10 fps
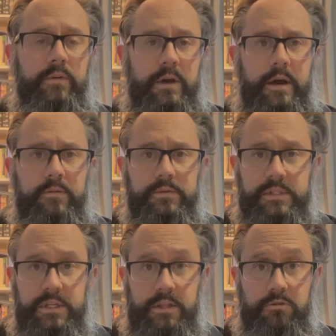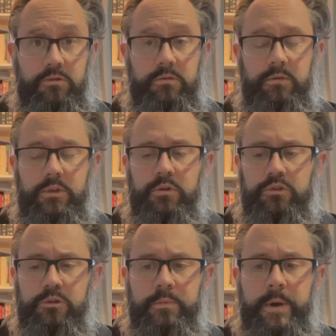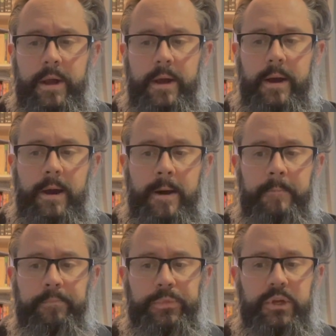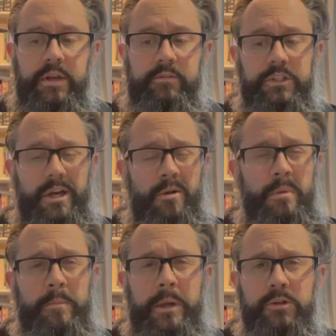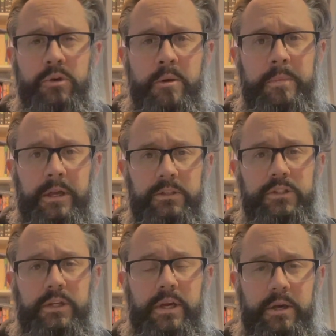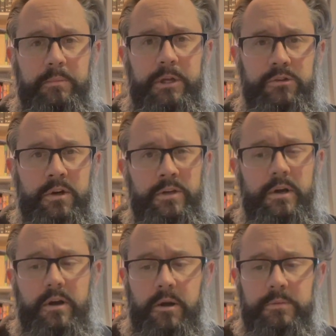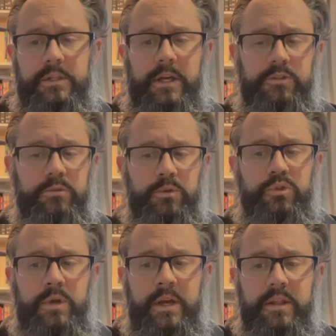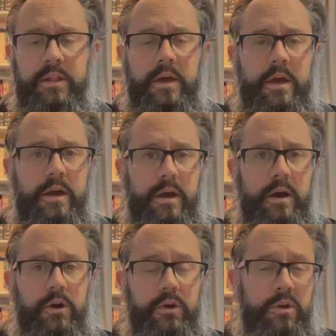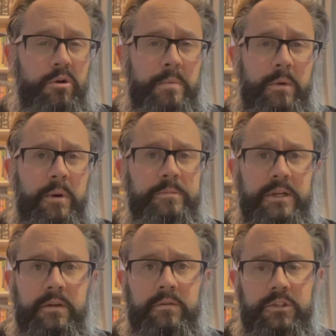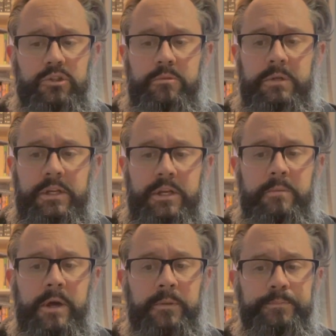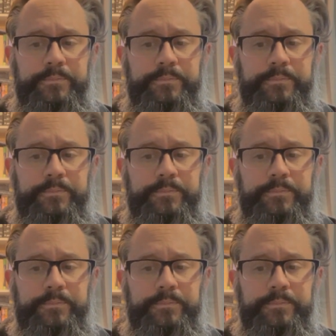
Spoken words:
obviously through YouTube. You can even check out my Patreon page, patreon.com/realstrength, or you can go to my website and shoot me an email,